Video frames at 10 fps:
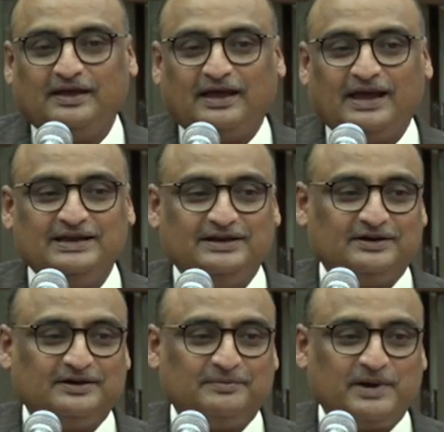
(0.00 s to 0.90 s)
and
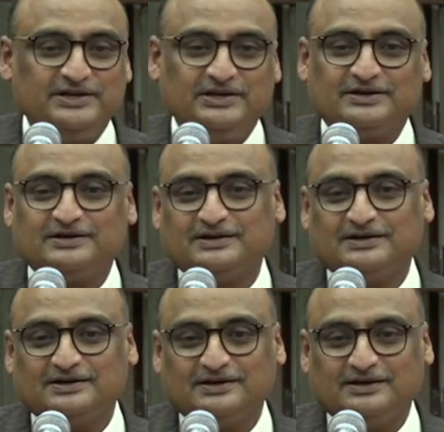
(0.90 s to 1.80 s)
my dear
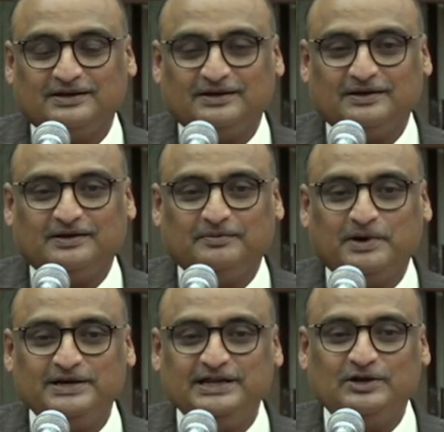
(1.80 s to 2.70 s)

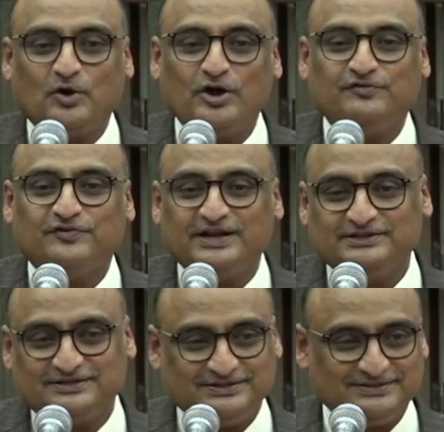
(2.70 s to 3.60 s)
budding lawyer
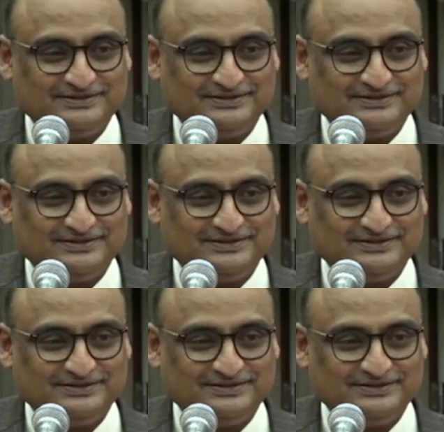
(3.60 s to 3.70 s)
friends.